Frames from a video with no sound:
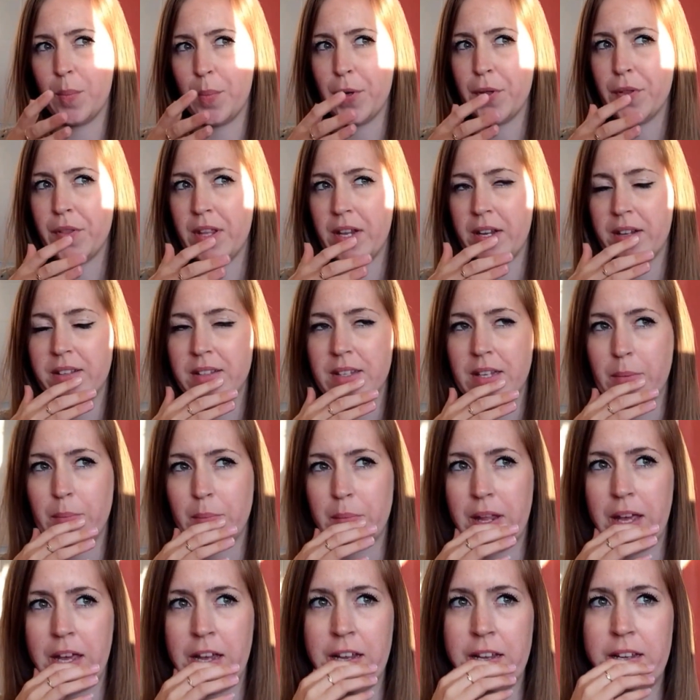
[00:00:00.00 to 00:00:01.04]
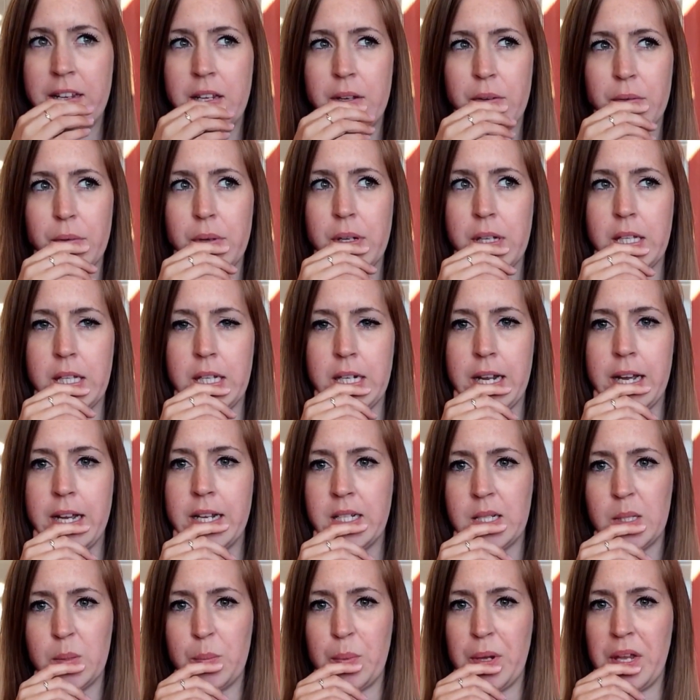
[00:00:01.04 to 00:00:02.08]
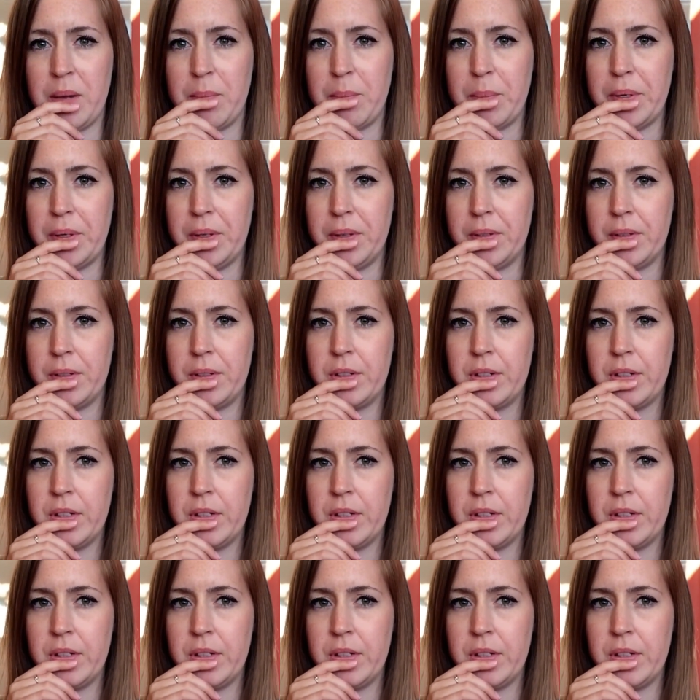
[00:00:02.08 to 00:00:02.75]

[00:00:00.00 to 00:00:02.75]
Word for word: but they seem like really nice people.